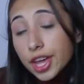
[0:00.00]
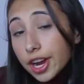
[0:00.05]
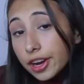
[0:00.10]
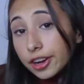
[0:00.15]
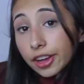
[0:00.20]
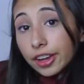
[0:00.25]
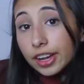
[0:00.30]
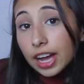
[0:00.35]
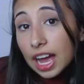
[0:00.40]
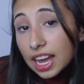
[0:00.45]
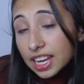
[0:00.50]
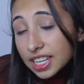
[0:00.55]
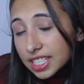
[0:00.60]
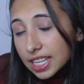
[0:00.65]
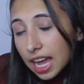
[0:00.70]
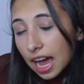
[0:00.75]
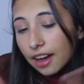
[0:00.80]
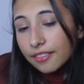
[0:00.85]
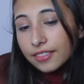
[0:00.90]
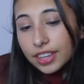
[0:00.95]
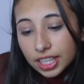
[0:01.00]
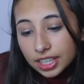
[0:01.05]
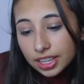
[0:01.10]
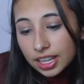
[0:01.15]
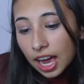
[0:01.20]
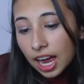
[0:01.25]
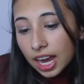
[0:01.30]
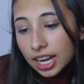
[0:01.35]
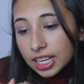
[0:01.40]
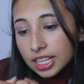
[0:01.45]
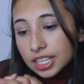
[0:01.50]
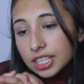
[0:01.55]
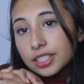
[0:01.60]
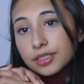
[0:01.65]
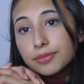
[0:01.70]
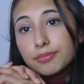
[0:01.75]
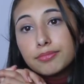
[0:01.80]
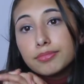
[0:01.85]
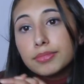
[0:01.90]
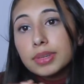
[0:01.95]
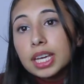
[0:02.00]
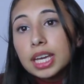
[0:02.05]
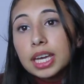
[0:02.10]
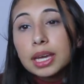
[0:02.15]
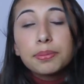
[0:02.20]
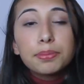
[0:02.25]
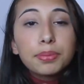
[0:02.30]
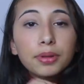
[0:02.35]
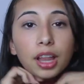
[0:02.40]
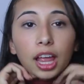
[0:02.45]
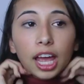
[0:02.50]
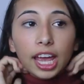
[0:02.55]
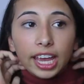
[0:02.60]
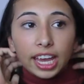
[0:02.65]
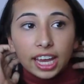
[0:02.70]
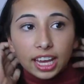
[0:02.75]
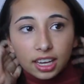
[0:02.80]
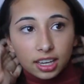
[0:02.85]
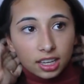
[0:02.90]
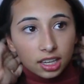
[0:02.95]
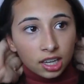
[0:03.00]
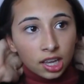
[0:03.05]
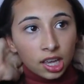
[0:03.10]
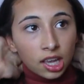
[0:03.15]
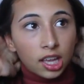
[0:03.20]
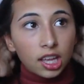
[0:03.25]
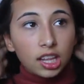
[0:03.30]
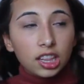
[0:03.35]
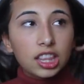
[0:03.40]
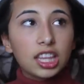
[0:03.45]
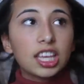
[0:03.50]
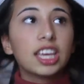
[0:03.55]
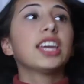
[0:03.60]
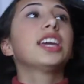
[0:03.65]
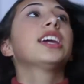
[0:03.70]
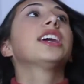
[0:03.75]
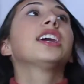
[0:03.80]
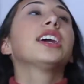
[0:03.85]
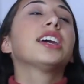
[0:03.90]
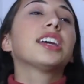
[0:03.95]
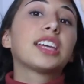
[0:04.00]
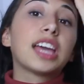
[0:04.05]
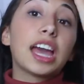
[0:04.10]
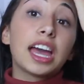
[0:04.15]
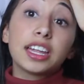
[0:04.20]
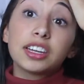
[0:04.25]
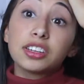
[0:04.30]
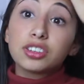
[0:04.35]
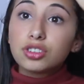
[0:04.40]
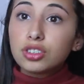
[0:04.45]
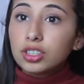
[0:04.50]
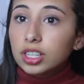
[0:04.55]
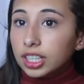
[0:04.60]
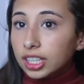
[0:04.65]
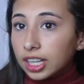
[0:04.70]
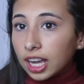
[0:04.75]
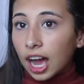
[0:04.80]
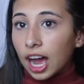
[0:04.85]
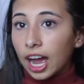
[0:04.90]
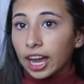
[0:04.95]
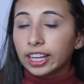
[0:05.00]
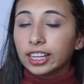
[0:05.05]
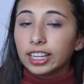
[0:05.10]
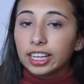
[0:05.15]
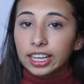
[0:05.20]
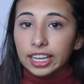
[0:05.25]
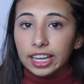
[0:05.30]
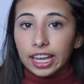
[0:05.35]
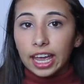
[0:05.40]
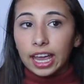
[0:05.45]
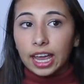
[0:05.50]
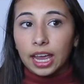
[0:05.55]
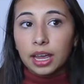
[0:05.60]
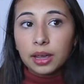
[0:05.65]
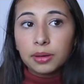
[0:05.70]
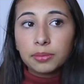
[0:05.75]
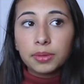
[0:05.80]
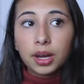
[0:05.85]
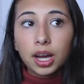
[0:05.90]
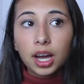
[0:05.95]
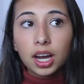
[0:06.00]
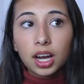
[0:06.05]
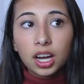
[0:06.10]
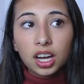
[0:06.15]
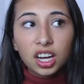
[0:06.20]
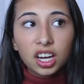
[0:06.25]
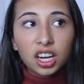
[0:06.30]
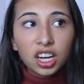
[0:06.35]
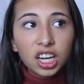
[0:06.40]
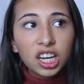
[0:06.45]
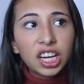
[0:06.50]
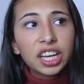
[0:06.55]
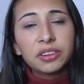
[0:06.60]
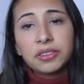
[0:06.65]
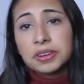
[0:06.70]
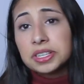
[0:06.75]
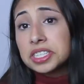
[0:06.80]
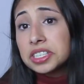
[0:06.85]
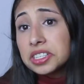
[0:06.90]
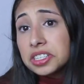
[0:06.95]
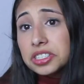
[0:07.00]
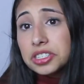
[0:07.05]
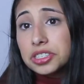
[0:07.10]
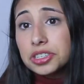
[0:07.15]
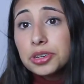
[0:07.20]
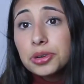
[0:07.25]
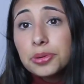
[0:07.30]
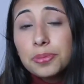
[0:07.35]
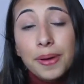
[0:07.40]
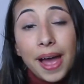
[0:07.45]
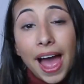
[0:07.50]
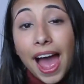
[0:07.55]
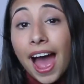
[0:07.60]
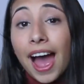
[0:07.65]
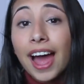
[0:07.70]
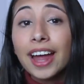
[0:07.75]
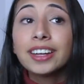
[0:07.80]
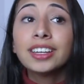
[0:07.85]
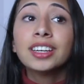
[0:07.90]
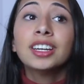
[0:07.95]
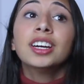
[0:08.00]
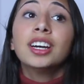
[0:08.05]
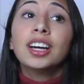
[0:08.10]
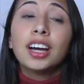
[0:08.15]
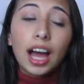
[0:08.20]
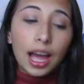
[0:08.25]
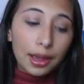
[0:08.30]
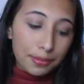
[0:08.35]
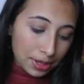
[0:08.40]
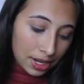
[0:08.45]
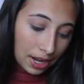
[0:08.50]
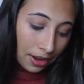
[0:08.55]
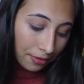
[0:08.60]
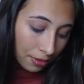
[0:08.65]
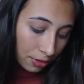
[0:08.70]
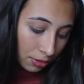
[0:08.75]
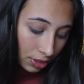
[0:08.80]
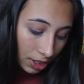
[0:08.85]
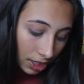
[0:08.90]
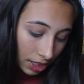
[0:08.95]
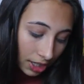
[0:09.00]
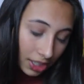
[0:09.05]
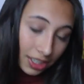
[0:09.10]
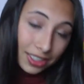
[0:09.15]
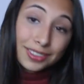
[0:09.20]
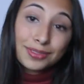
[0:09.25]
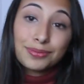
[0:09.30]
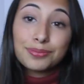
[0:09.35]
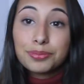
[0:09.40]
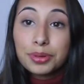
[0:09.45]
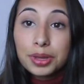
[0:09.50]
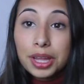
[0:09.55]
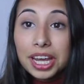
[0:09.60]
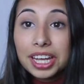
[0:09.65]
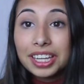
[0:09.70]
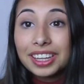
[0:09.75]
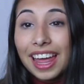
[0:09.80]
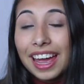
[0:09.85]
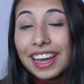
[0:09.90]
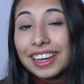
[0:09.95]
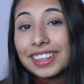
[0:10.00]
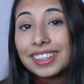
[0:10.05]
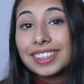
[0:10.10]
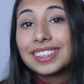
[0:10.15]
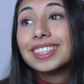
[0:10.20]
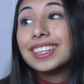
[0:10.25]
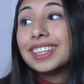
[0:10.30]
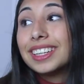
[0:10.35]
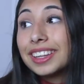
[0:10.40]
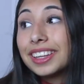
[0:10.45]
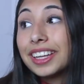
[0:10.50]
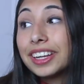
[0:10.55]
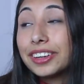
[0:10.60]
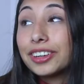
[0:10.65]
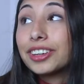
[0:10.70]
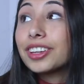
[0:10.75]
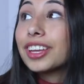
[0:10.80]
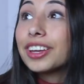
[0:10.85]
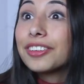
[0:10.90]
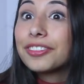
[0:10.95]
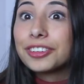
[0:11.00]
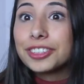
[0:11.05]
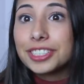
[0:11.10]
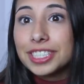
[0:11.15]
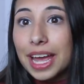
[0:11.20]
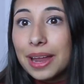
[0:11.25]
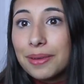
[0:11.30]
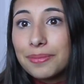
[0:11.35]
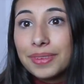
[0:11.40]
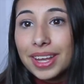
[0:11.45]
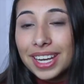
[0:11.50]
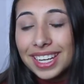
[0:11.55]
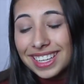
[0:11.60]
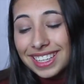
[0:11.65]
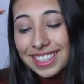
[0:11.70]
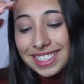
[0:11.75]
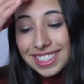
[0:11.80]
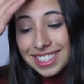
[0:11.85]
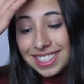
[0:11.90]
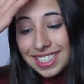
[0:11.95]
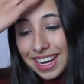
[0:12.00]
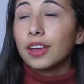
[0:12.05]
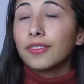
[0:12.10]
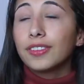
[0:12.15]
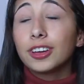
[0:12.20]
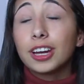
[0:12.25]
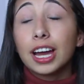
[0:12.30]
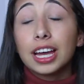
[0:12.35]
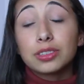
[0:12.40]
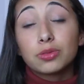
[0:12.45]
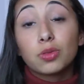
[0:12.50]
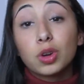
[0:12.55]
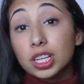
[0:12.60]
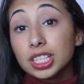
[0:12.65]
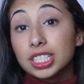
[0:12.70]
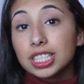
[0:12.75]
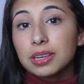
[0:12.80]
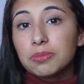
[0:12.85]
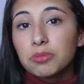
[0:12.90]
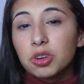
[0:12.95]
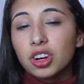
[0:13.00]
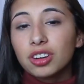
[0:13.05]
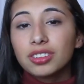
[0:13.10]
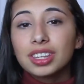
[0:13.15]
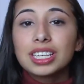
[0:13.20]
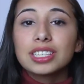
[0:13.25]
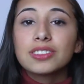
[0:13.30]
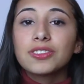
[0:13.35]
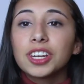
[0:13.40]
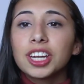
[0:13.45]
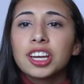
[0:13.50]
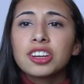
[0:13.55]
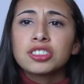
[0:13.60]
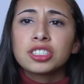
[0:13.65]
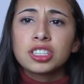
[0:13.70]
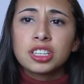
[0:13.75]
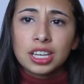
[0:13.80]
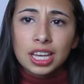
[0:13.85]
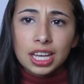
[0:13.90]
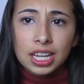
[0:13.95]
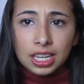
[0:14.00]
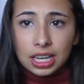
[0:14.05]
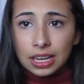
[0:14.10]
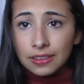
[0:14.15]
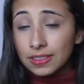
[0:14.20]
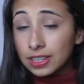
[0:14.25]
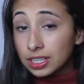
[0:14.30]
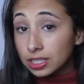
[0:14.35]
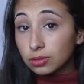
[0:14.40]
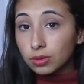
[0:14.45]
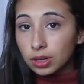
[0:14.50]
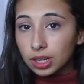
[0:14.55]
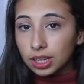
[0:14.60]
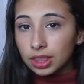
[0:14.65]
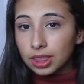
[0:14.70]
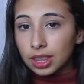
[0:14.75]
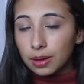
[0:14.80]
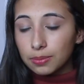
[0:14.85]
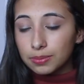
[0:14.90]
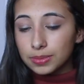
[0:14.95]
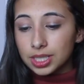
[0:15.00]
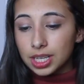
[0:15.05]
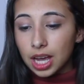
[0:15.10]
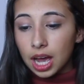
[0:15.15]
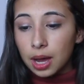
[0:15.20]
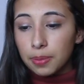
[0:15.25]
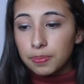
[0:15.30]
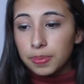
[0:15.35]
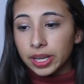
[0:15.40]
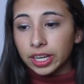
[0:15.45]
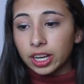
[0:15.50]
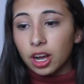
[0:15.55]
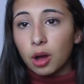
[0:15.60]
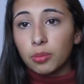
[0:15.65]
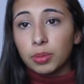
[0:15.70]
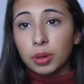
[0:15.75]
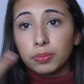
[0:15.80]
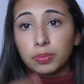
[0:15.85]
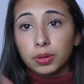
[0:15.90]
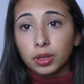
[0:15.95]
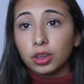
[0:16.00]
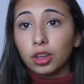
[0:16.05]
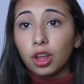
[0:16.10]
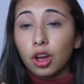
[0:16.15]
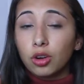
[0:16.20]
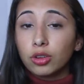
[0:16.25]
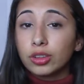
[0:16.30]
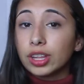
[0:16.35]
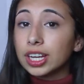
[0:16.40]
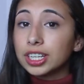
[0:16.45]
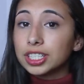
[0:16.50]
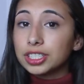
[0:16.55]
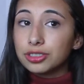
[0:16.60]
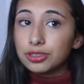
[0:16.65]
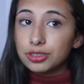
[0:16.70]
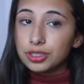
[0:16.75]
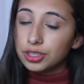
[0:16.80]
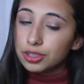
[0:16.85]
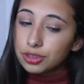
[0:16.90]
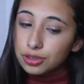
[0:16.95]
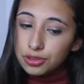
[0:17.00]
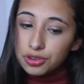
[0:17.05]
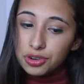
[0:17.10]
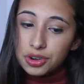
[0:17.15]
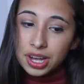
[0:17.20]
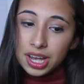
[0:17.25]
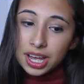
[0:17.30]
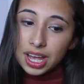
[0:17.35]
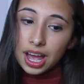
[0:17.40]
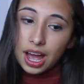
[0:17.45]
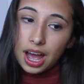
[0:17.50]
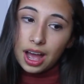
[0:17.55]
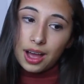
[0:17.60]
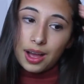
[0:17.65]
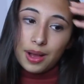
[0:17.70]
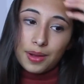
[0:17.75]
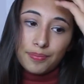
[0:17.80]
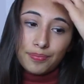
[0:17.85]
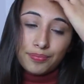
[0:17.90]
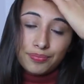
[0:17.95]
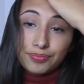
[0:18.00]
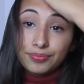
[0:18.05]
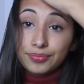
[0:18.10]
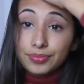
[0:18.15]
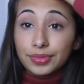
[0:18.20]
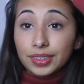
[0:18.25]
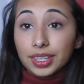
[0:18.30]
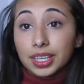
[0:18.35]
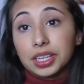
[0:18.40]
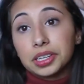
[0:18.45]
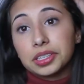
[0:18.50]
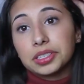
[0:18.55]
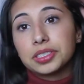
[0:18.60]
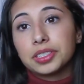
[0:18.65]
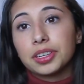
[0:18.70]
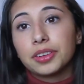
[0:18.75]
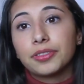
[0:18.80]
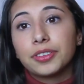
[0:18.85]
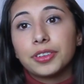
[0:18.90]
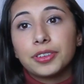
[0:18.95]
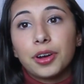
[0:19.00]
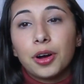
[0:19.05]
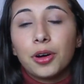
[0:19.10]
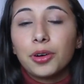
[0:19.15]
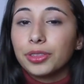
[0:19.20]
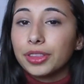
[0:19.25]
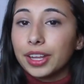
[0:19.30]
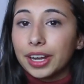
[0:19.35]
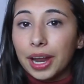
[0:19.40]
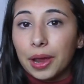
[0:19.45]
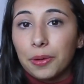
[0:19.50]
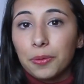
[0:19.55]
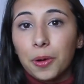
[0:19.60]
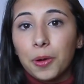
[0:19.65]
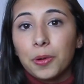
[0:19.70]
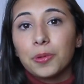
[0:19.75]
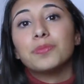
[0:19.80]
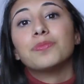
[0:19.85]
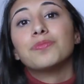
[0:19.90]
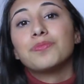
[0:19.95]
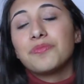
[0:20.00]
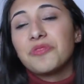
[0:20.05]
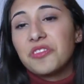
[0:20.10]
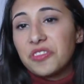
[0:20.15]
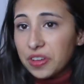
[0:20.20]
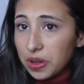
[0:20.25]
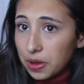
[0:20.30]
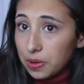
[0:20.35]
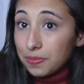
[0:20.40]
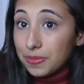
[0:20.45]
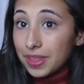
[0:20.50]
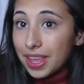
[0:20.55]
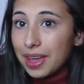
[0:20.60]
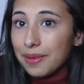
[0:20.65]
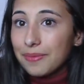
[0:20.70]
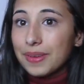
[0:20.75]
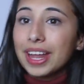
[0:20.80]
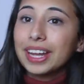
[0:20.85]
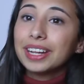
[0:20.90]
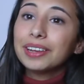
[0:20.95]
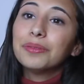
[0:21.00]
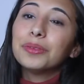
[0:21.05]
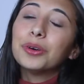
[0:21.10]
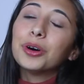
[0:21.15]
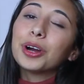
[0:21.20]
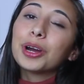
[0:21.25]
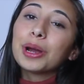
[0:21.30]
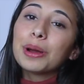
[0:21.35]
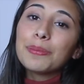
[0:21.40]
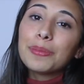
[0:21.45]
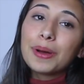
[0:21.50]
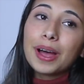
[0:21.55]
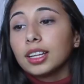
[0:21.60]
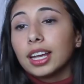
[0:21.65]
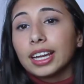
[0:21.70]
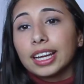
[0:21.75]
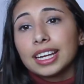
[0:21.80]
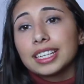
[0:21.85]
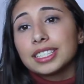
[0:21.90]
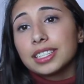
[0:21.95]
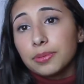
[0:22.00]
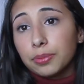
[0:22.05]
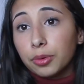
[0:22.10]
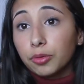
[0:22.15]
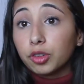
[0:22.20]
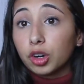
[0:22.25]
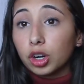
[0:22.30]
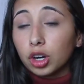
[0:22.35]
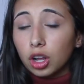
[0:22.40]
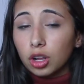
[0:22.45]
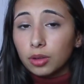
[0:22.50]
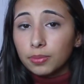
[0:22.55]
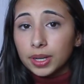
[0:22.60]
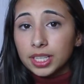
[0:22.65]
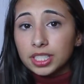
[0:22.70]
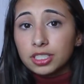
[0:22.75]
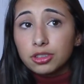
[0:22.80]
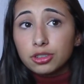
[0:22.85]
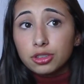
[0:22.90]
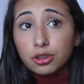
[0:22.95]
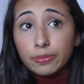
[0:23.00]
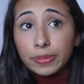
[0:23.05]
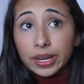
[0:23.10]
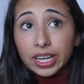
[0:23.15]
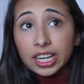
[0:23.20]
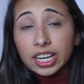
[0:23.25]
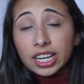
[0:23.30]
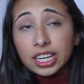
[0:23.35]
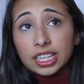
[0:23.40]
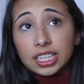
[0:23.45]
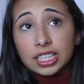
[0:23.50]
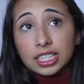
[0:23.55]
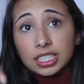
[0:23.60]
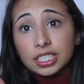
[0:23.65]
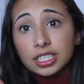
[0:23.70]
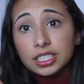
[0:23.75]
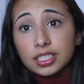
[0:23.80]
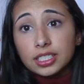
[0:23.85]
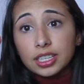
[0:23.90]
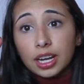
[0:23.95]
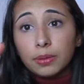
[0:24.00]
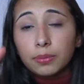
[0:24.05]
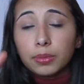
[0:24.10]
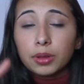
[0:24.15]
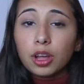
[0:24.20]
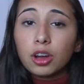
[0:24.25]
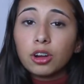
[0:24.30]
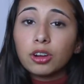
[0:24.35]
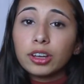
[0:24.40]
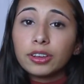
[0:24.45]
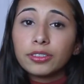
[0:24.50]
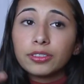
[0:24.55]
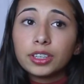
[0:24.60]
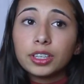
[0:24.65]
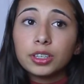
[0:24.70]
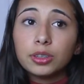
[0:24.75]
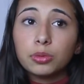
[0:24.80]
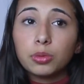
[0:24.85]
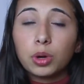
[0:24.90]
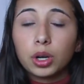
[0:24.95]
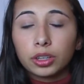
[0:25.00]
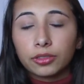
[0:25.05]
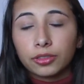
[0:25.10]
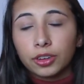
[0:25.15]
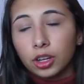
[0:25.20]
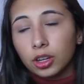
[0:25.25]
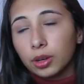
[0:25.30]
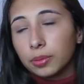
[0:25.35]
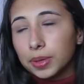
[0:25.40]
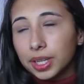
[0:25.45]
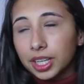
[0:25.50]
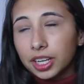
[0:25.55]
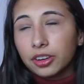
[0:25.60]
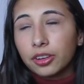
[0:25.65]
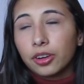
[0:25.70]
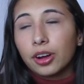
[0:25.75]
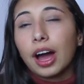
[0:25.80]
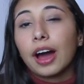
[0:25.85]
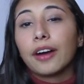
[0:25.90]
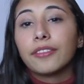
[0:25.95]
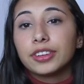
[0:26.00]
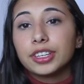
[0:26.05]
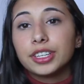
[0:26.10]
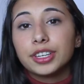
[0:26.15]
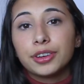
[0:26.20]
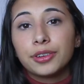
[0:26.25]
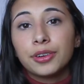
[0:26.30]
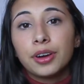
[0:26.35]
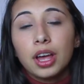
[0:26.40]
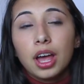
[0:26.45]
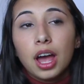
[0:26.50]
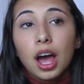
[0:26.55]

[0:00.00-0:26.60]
there you guys have it. That is me playing the Kendall and Kylie game, uh, it wasn't too bad. I mean, I've only played like literally for 10 minutes. So if you guys want to see more of these videos, you can give this one a thumbs up and comment below that you do. Um, because if you don't, then I won't film them anymore. But like I said before, all my social media is down below if you want to follow I mean, You don't have to.